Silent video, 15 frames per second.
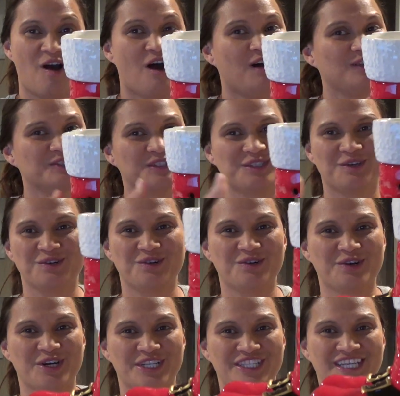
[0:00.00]
Also
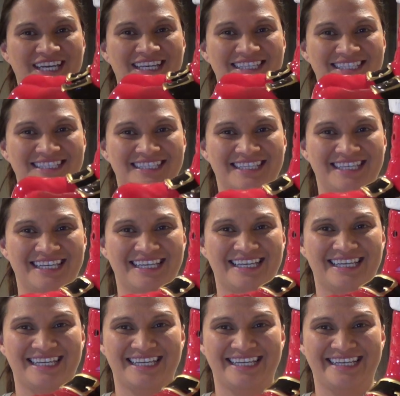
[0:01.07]
gorgeous,
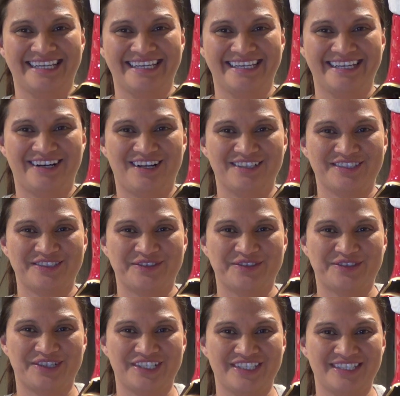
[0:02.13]
also
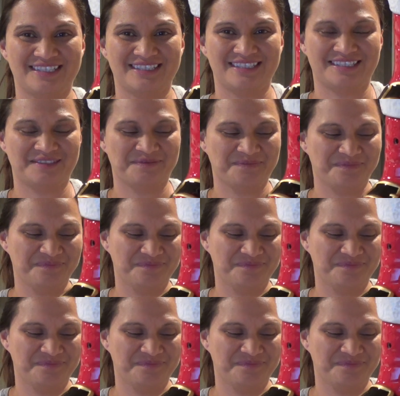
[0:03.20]
gorgeous.